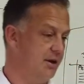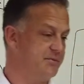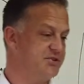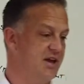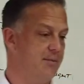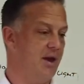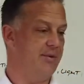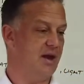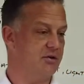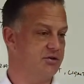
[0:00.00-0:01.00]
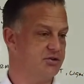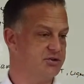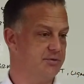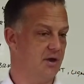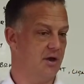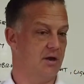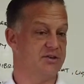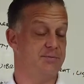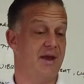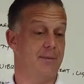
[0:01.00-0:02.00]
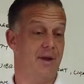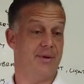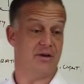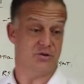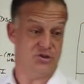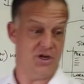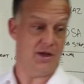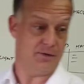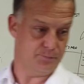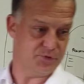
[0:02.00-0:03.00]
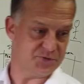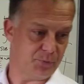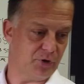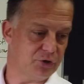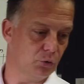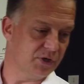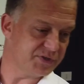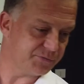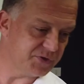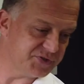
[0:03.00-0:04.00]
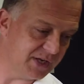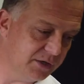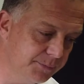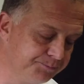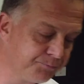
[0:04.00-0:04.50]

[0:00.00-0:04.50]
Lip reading: Snare, maybe I could just maybe I could just borrow your list for a second.